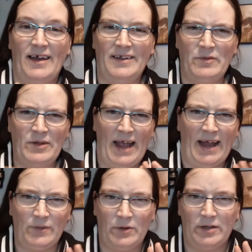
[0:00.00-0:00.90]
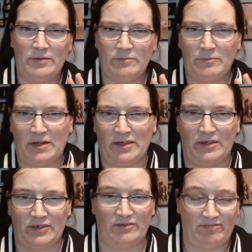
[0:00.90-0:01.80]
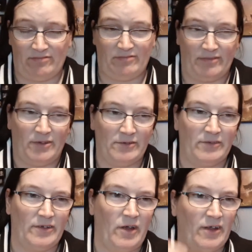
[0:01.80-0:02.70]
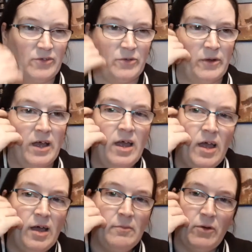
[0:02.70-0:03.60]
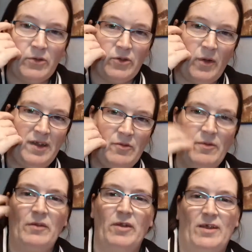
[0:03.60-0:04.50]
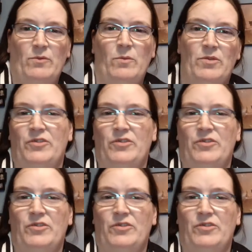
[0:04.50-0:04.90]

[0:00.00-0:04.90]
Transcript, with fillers: I never really had one, partly because not not a high schooler, but also I never found like one with a